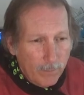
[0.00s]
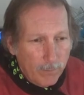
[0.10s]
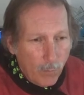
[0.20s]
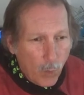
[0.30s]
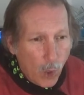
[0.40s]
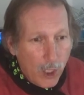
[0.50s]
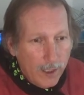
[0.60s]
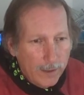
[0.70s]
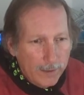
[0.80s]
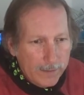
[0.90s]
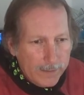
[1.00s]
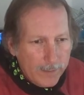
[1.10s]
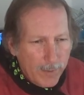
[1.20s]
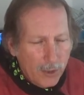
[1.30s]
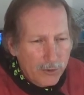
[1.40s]
One is the
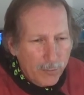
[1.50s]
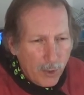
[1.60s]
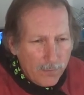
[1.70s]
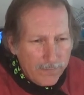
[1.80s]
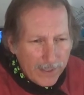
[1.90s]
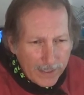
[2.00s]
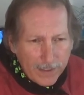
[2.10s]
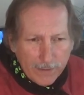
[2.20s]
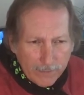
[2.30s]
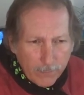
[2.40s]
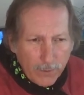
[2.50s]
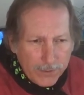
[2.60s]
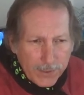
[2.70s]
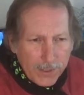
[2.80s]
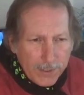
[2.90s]
most profound,
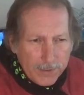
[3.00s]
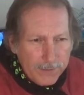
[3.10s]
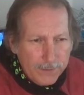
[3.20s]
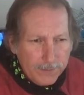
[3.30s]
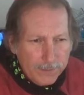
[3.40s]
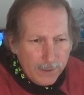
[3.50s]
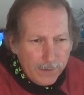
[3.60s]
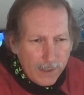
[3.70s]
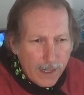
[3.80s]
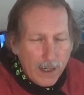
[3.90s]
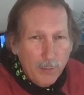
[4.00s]
which is our